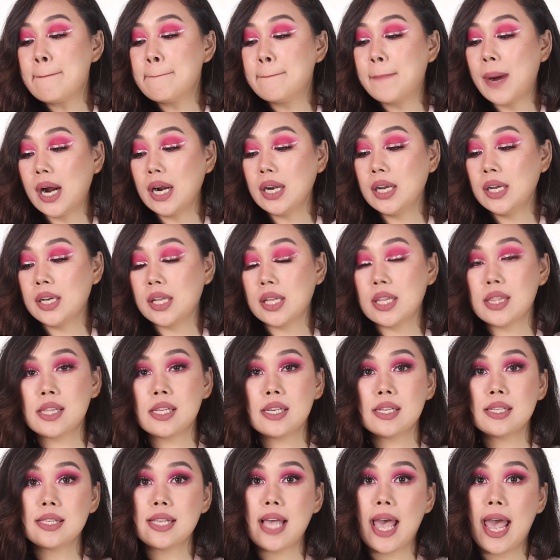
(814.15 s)
But
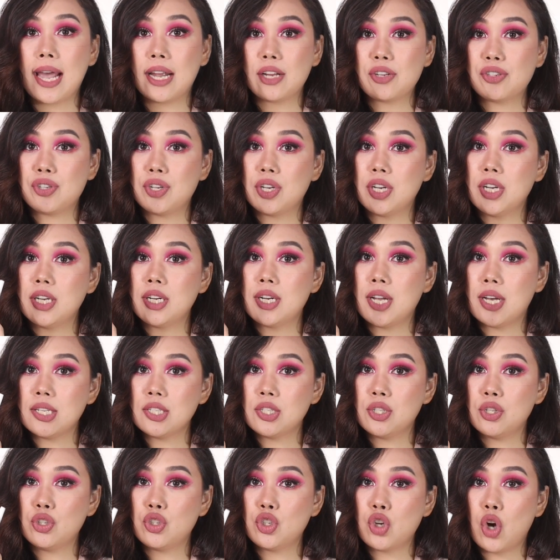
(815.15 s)
this actually
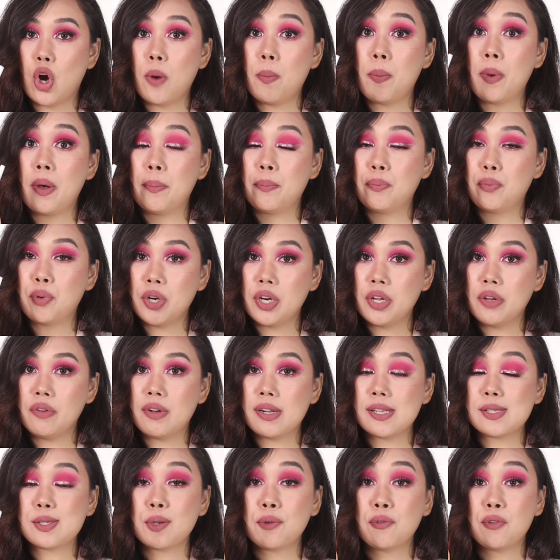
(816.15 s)
does the job pretty well.